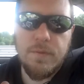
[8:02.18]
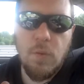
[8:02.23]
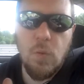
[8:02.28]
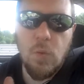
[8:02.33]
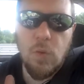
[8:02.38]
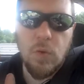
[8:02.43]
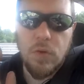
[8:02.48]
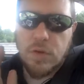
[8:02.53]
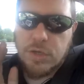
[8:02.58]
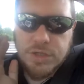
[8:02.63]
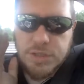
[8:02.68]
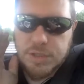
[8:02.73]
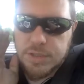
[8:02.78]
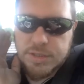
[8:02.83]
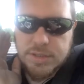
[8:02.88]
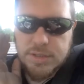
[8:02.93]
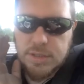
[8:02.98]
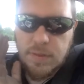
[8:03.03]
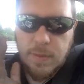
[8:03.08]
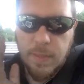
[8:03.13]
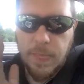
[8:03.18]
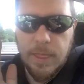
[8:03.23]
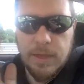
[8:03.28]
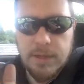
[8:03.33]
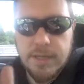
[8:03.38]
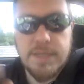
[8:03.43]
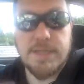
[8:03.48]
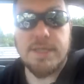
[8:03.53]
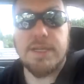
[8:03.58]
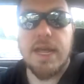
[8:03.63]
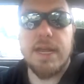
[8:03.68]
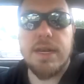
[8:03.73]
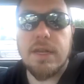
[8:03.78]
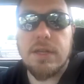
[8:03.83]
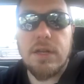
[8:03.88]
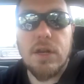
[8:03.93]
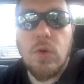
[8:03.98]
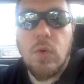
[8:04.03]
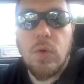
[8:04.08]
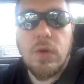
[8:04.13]
for just to stand
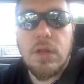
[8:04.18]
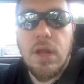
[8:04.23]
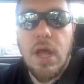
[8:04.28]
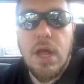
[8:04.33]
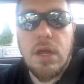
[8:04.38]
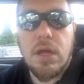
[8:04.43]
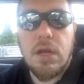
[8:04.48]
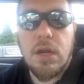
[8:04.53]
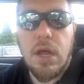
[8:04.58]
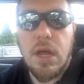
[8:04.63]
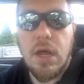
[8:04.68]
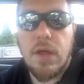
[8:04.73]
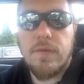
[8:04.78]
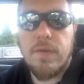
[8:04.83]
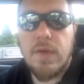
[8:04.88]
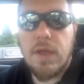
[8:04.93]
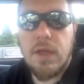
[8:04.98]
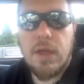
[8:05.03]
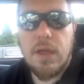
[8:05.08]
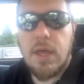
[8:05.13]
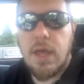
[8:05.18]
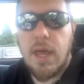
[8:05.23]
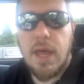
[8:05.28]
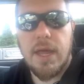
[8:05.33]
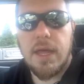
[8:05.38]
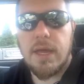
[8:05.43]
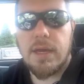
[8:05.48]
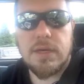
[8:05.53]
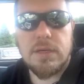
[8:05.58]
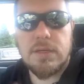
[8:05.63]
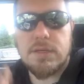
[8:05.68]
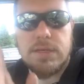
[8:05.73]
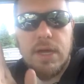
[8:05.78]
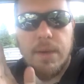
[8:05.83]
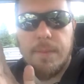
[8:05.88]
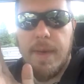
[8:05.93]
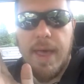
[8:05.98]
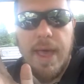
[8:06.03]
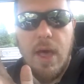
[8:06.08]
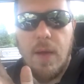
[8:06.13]
at the door long enough, and
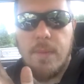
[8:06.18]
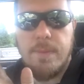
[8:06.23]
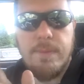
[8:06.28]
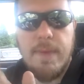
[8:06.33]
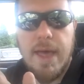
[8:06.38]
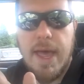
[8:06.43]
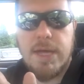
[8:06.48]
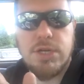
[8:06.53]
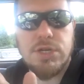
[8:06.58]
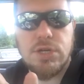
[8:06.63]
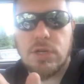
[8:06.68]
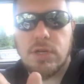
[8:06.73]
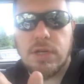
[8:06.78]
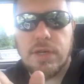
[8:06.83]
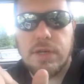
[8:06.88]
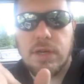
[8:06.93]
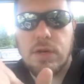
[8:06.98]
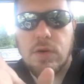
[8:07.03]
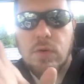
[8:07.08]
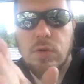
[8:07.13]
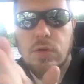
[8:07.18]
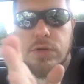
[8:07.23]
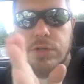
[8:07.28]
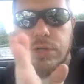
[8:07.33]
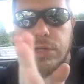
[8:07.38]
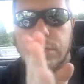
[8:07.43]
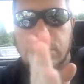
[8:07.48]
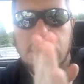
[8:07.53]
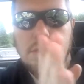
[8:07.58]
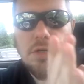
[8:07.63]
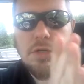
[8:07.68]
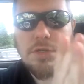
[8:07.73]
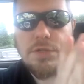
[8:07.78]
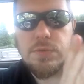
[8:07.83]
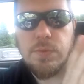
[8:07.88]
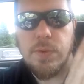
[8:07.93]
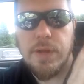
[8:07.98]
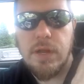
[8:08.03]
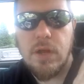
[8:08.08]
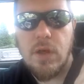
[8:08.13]
somehow magically the door is just going to
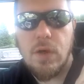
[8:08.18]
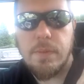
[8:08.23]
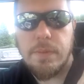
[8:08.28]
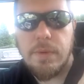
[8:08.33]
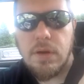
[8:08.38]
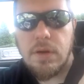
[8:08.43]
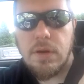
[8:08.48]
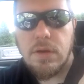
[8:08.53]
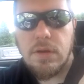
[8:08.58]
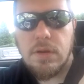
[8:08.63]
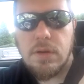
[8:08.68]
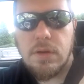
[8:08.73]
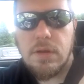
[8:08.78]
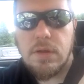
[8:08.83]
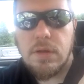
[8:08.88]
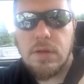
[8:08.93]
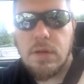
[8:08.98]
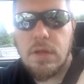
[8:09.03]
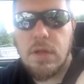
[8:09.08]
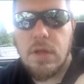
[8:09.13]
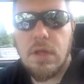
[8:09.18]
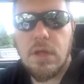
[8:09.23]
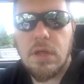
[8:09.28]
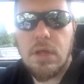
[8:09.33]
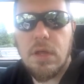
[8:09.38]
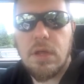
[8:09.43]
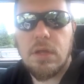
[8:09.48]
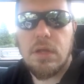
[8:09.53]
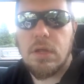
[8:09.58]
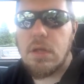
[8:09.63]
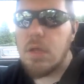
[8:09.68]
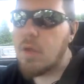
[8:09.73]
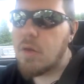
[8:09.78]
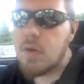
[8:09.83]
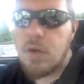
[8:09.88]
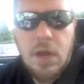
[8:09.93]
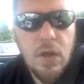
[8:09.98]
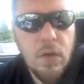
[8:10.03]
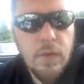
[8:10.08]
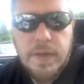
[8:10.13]
swing open. You,
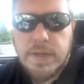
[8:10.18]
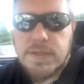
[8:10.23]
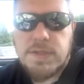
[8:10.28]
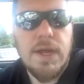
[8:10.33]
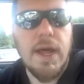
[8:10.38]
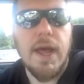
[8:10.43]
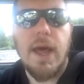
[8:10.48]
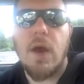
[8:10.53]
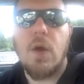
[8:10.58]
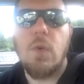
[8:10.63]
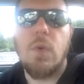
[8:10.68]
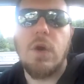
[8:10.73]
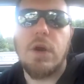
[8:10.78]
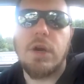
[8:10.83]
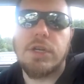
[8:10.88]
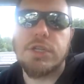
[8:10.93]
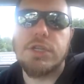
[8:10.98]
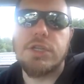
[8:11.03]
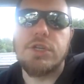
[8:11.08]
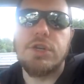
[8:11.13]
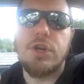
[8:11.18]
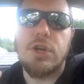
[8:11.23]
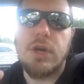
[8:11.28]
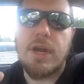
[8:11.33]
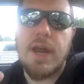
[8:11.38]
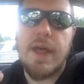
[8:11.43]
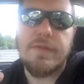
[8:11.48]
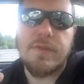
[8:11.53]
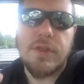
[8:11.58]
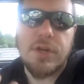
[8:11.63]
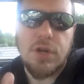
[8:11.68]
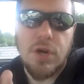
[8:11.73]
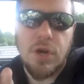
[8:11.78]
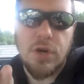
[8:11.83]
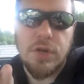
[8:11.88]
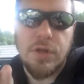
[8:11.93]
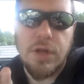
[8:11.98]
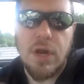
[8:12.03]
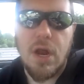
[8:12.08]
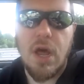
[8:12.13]
no, that's not how it works. You're going to have to
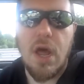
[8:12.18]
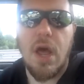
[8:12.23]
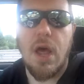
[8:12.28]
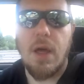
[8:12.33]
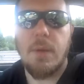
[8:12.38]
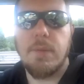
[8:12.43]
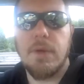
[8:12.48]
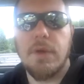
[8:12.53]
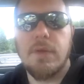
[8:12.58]
turn the knob.